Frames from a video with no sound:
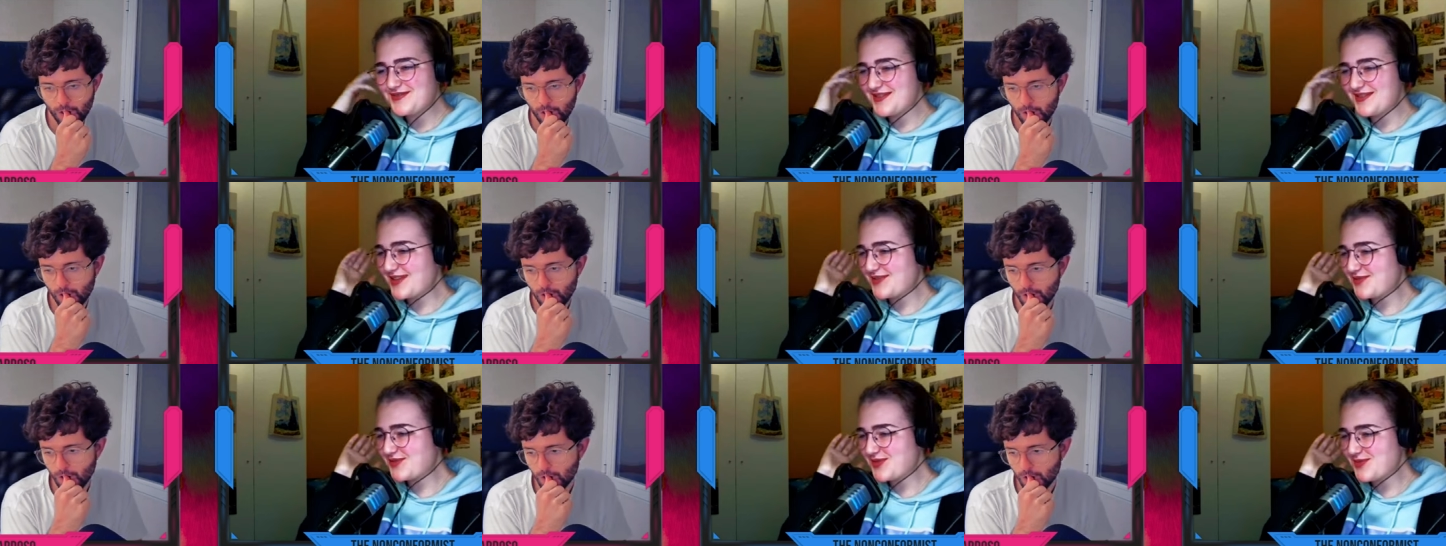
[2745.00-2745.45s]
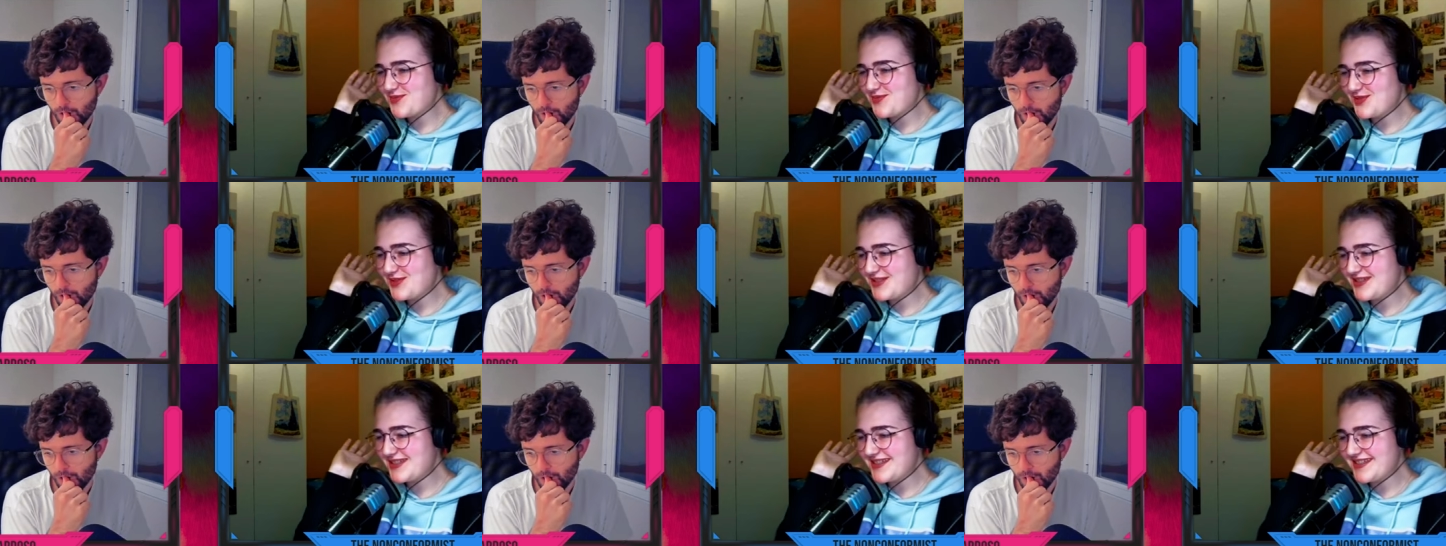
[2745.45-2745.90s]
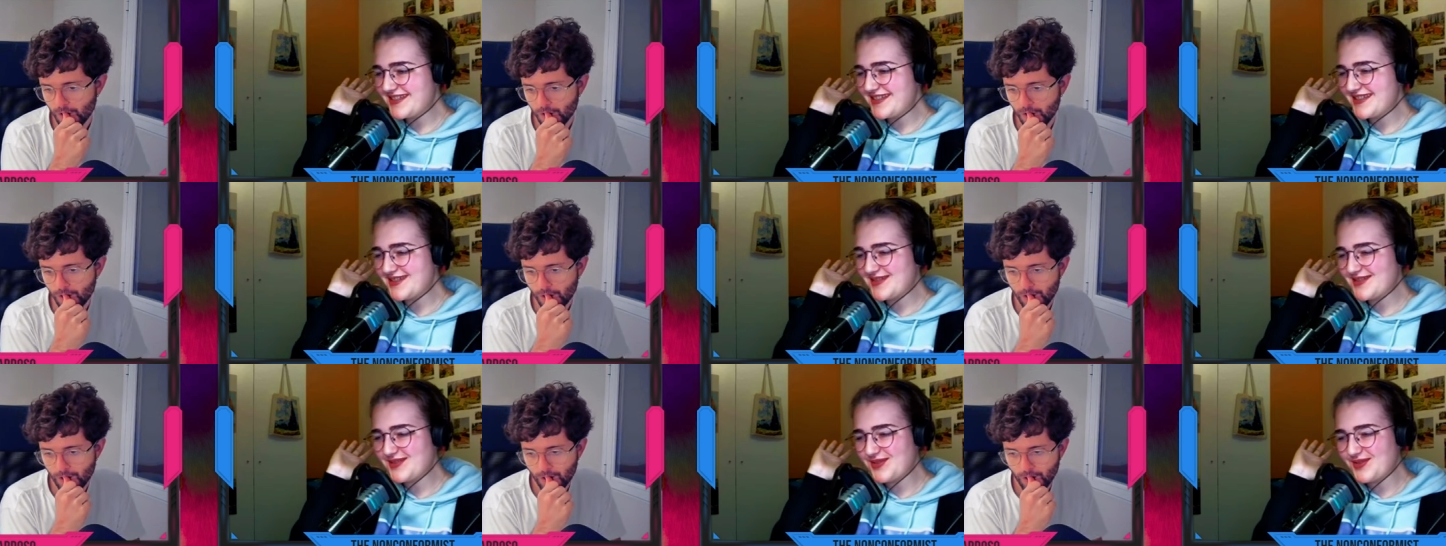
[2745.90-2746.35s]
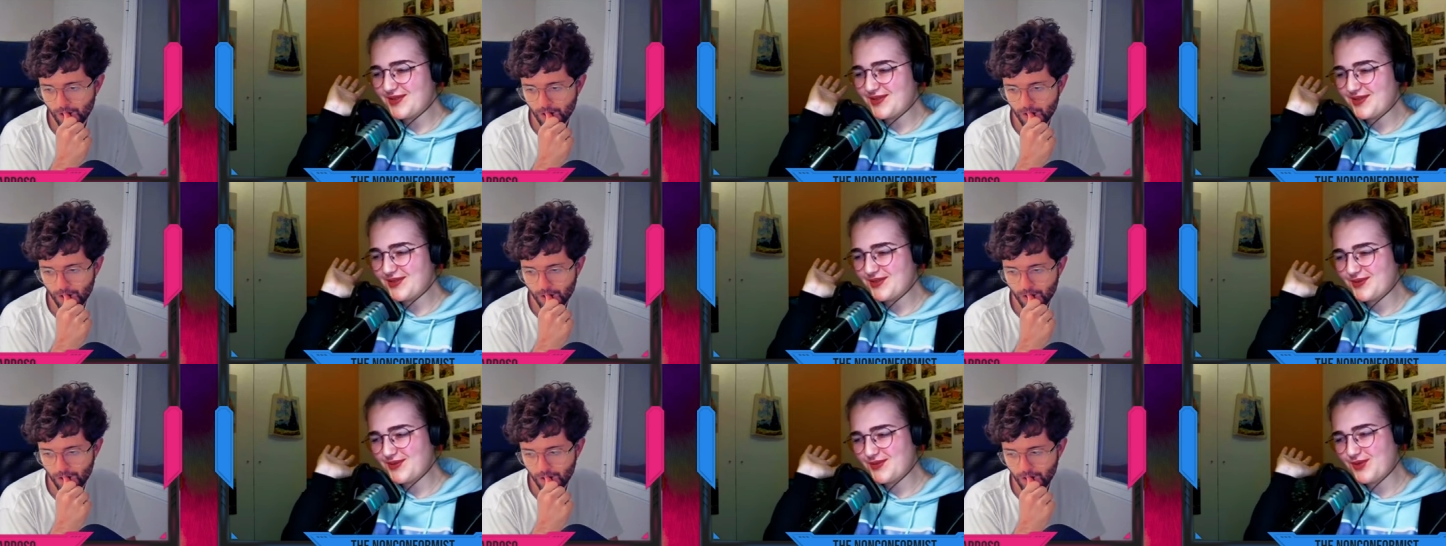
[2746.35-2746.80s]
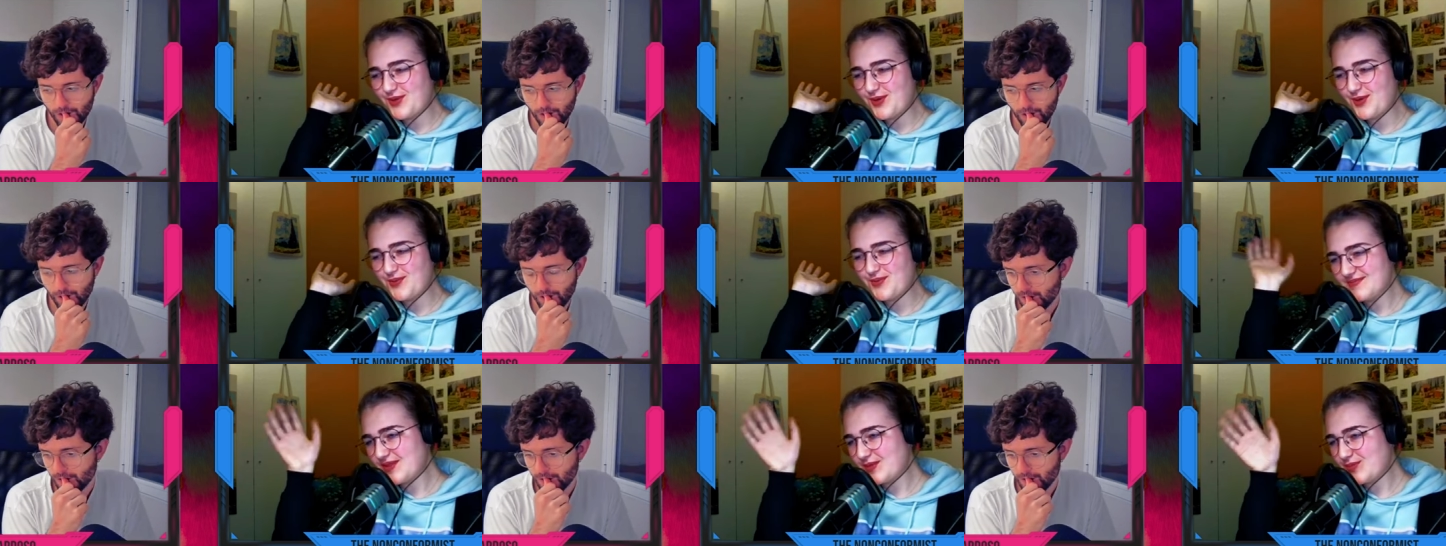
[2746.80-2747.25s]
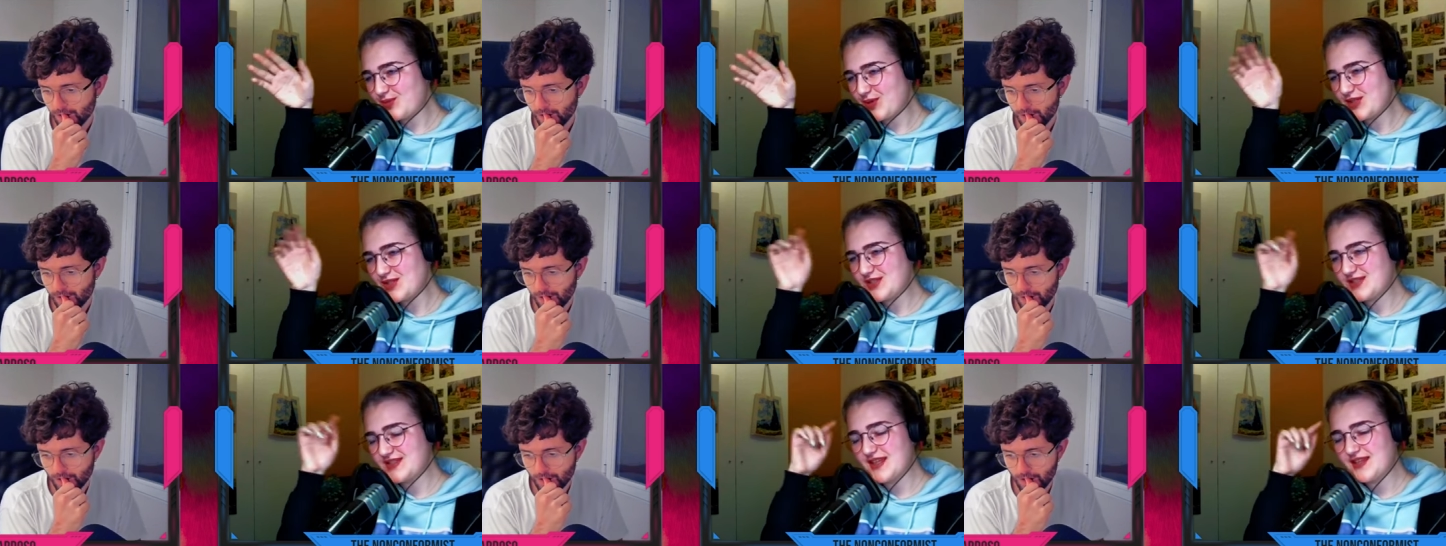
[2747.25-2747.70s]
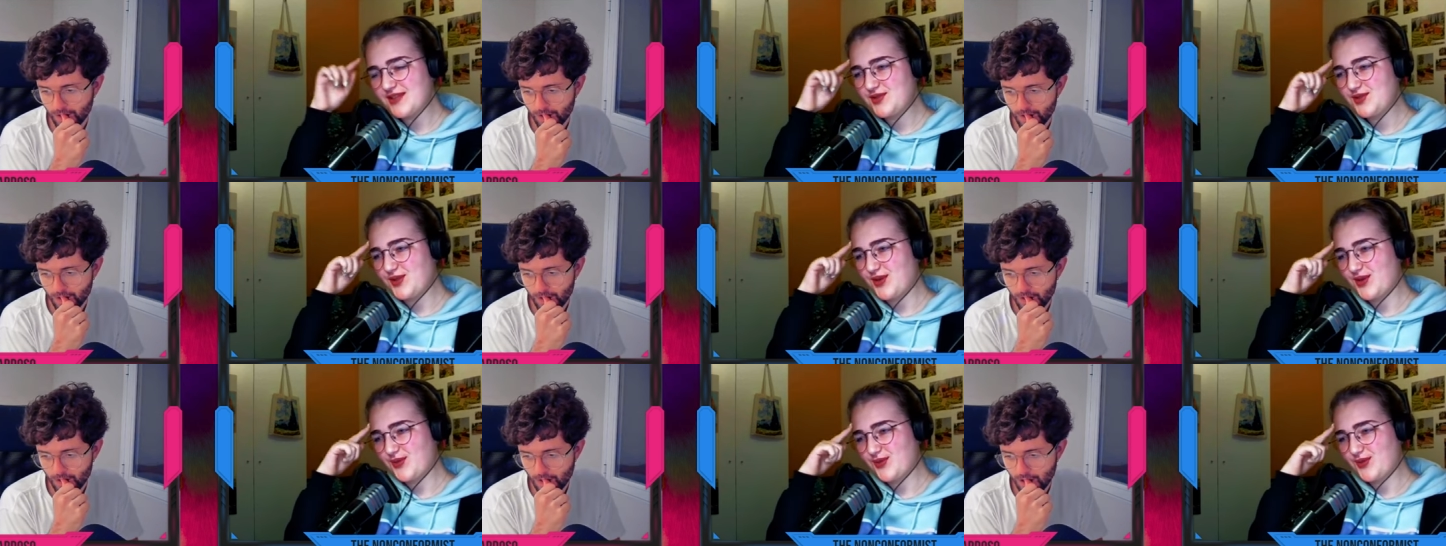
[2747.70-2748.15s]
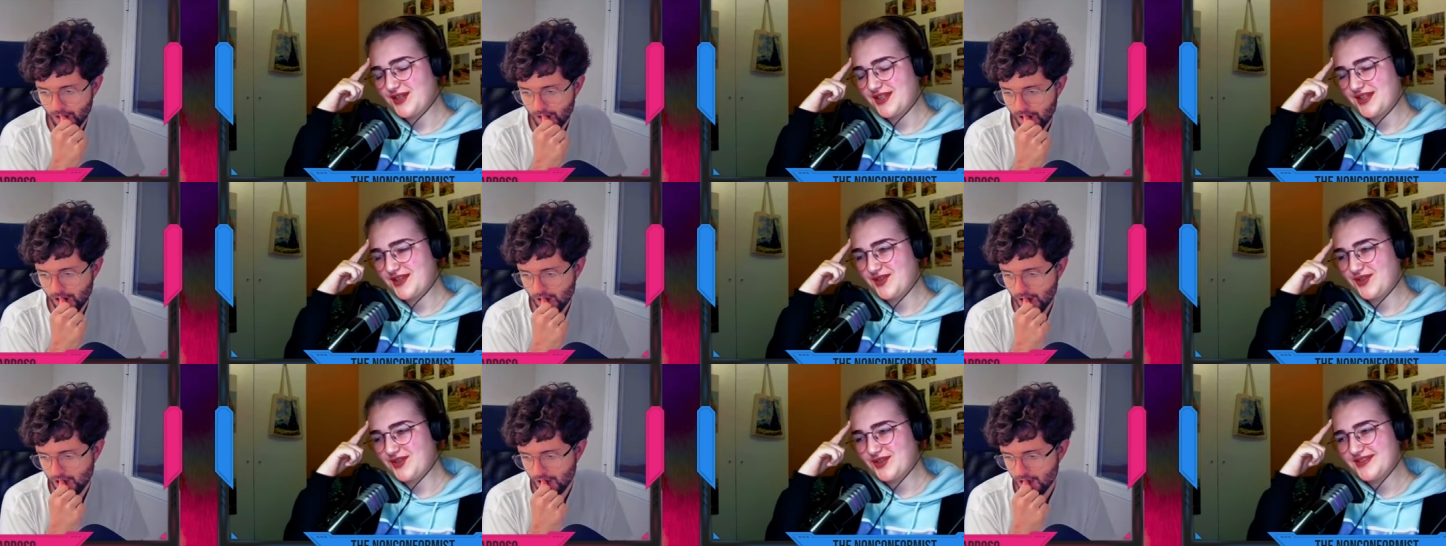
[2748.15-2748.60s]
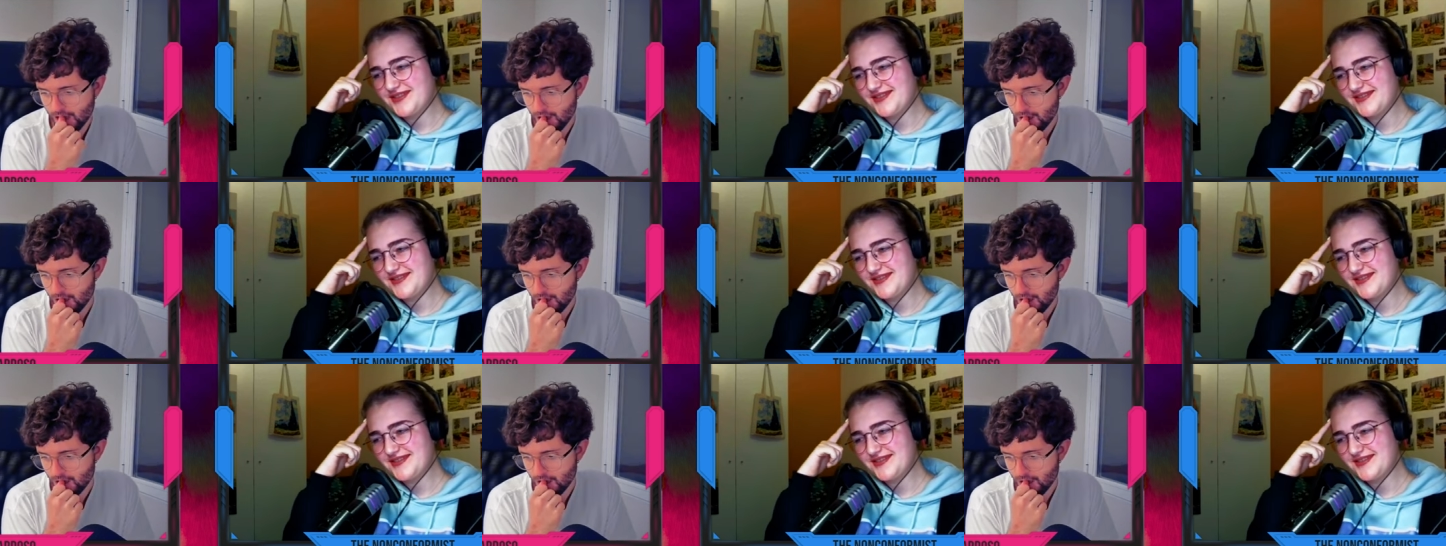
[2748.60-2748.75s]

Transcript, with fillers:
Speaker 1: not from Unity, from the project that you are working on?